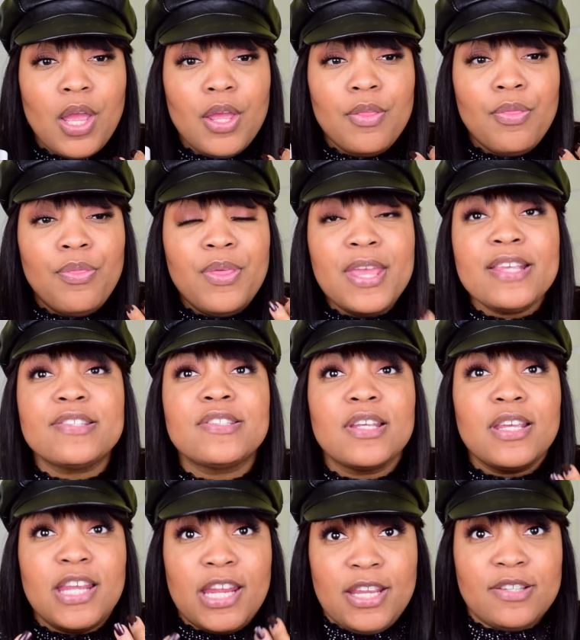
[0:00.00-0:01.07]
This
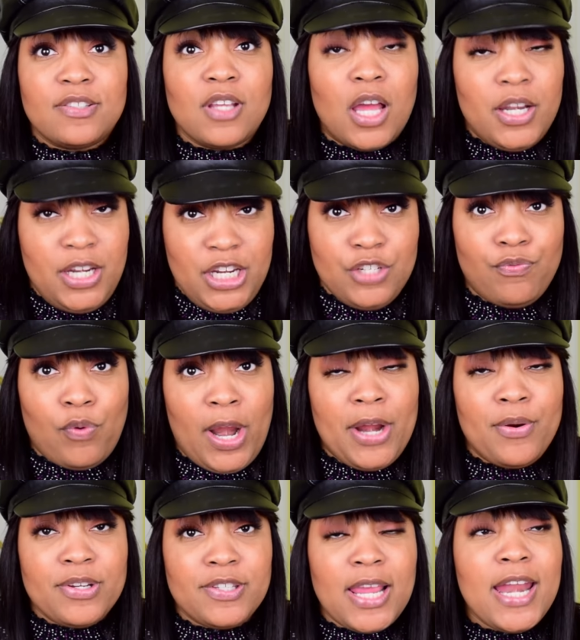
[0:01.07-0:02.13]
is a niche
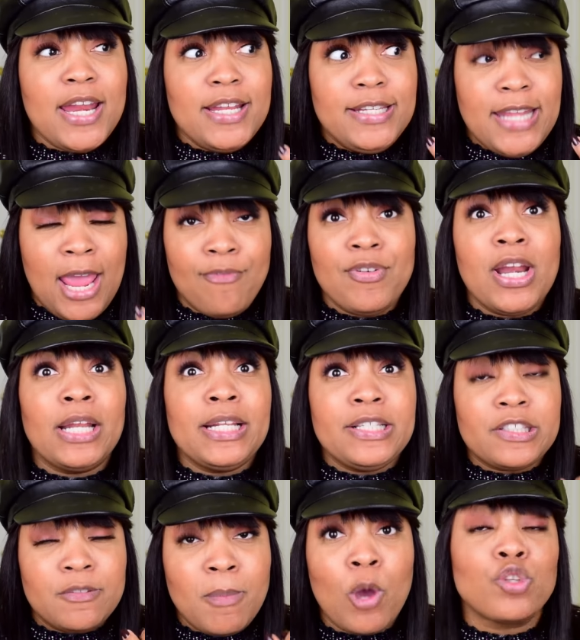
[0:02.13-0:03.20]
fragrance, and it definitely
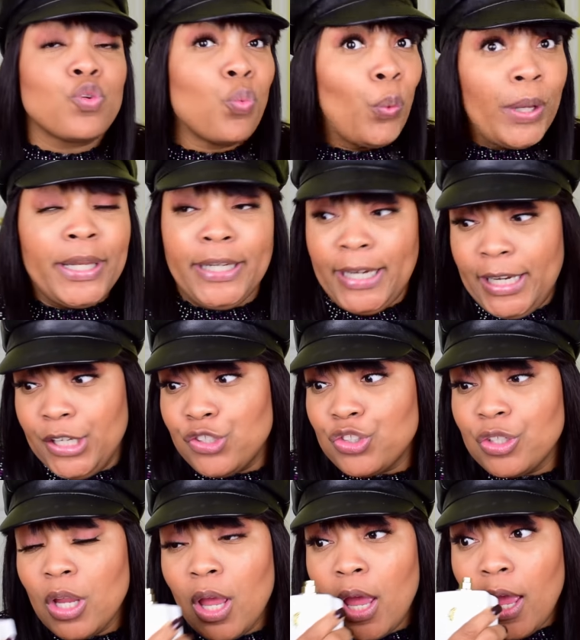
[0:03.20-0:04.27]
smells really niche.
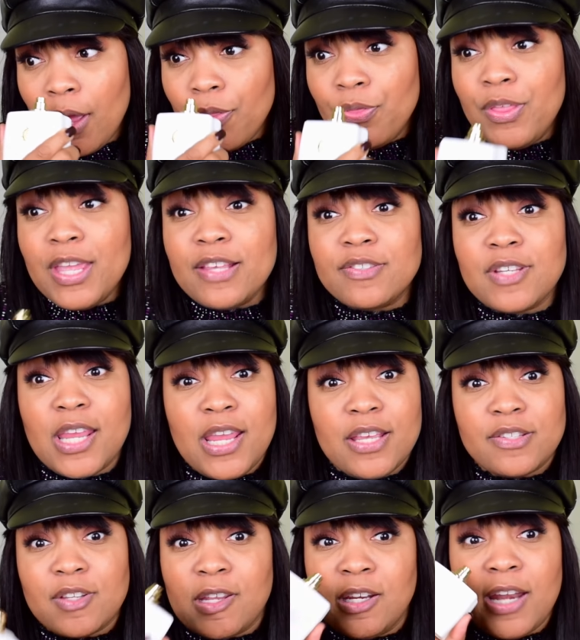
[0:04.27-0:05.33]
This
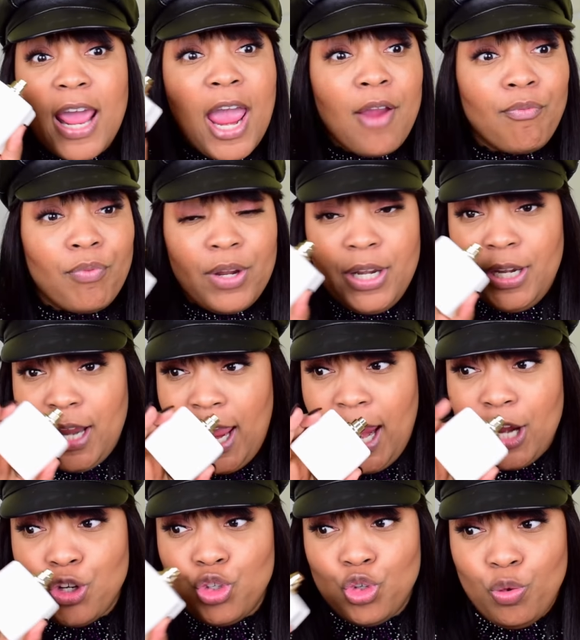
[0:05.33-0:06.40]
is an
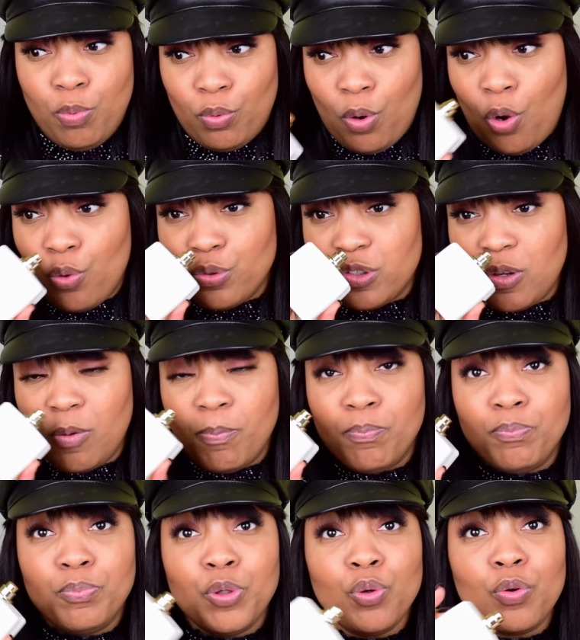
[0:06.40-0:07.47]
everyday tuberose,
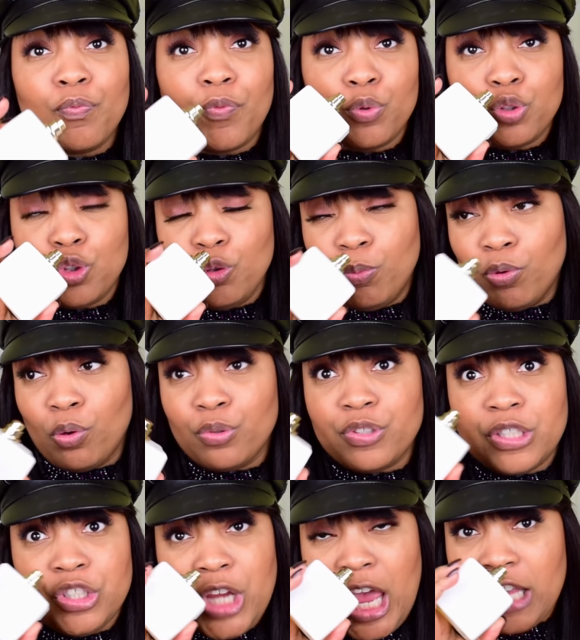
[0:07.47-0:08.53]
beautiful tuberose
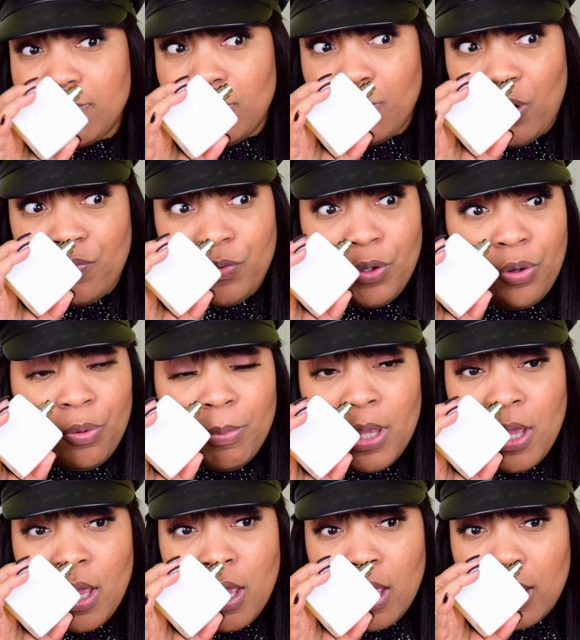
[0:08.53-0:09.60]
and jasmine perfume.
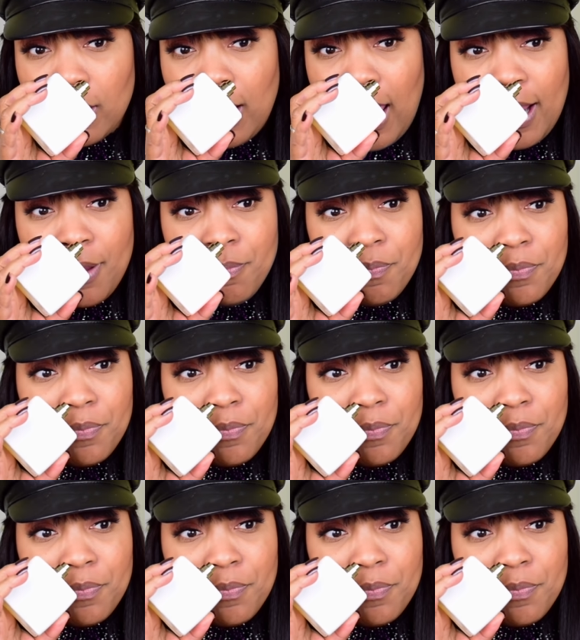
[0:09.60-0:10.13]
Like,